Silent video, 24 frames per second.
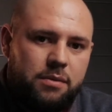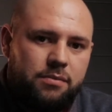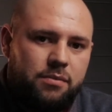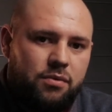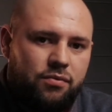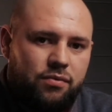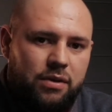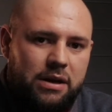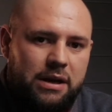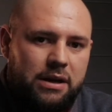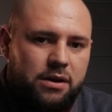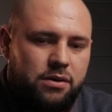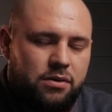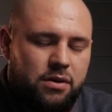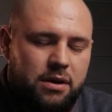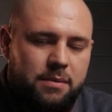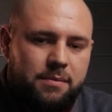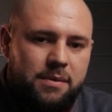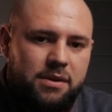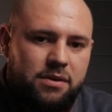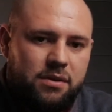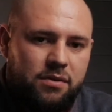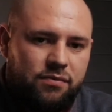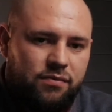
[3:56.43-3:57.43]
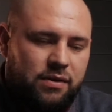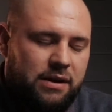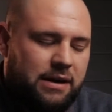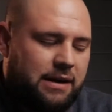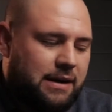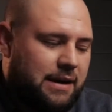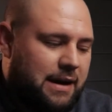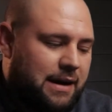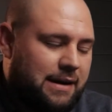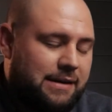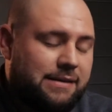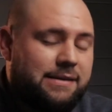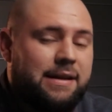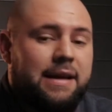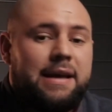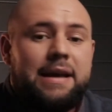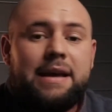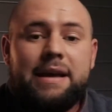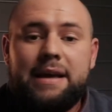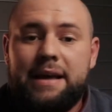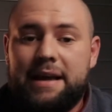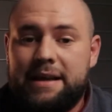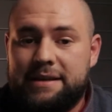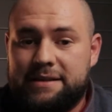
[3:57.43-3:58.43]
They're really creamy, they're really nice.
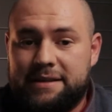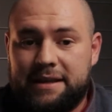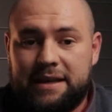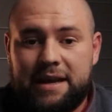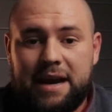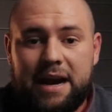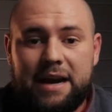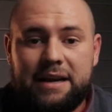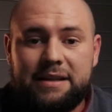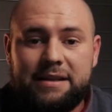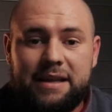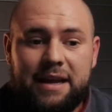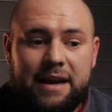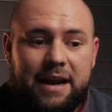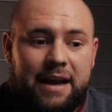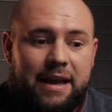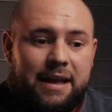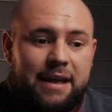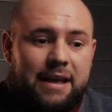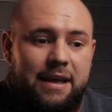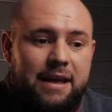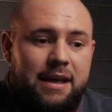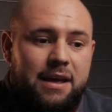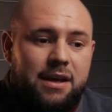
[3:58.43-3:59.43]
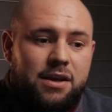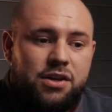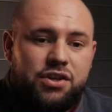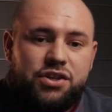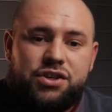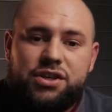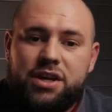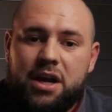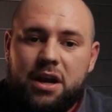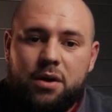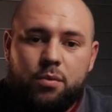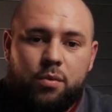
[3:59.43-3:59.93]
A cigar that I share